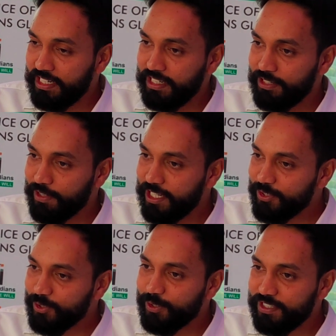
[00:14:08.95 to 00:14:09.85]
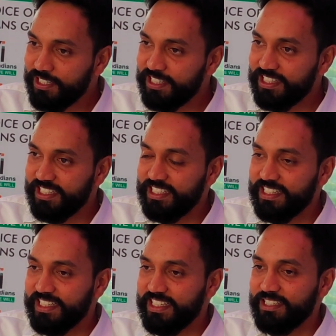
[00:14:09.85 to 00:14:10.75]
said, when I used to sit in the
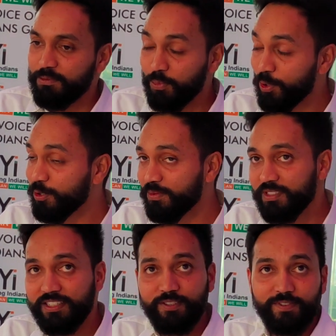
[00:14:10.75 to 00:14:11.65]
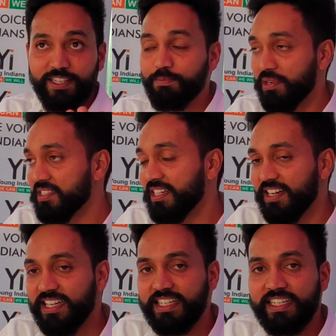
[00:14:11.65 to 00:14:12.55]
boardrooms where they present,
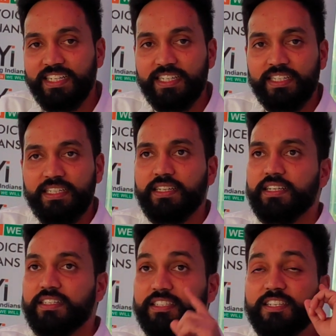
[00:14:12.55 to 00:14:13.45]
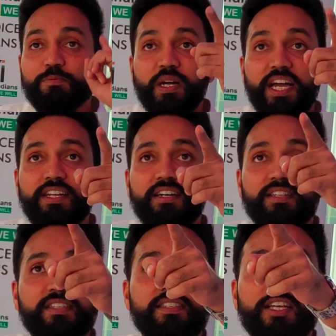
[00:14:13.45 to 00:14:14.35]
right? This is my idea.
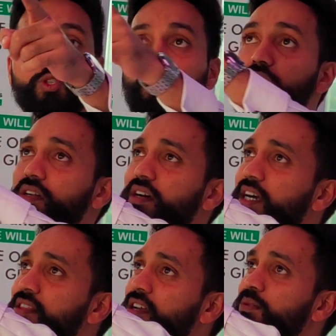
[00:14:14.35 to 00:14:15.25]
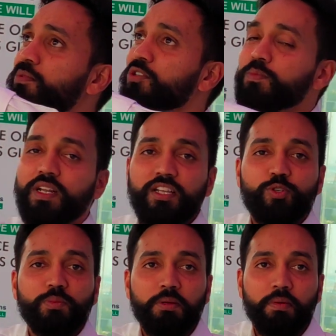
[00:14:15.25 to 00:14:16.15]
This has to work. I think approximately
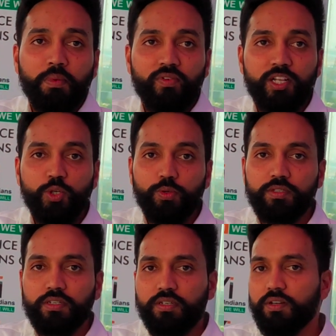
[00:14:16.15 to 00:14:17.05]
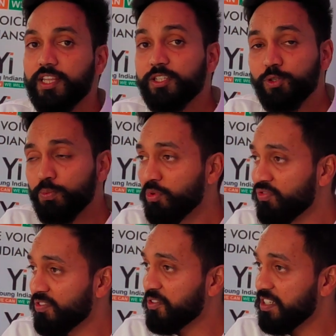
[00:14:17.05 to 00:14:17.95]
so many people will use. There is no proof
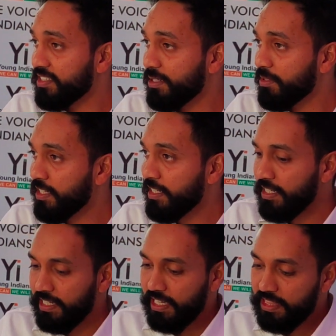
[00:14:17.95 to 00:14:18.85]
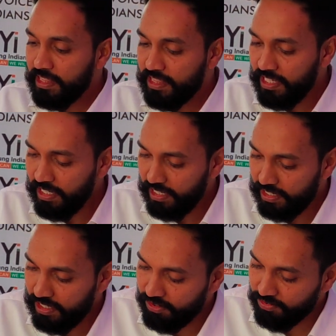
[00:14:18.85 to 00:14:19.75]
of concept. I think
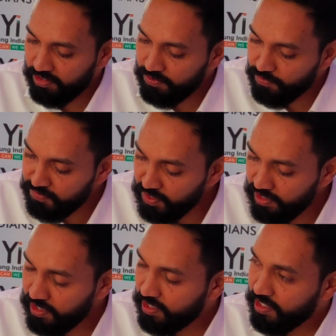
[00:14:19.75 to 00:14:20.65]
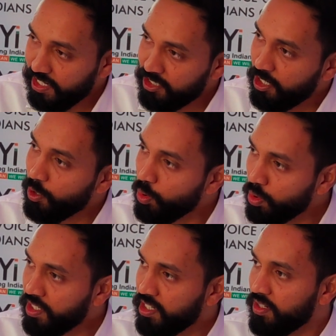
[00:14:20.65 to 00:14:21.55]
if we are actually
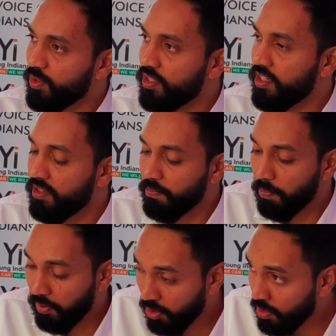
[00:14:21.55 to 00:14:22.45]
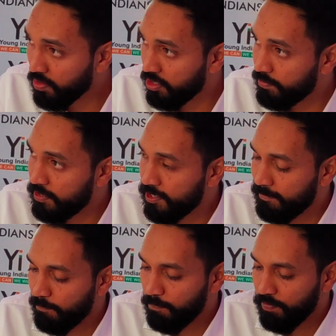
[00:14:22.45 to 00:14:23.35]
looking into the problems,
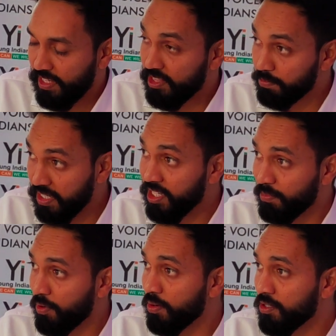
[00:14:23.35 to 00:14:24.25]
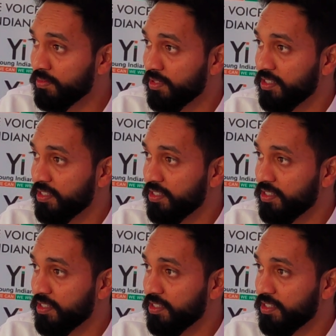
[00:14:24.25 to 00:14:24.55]
the bigger the problem,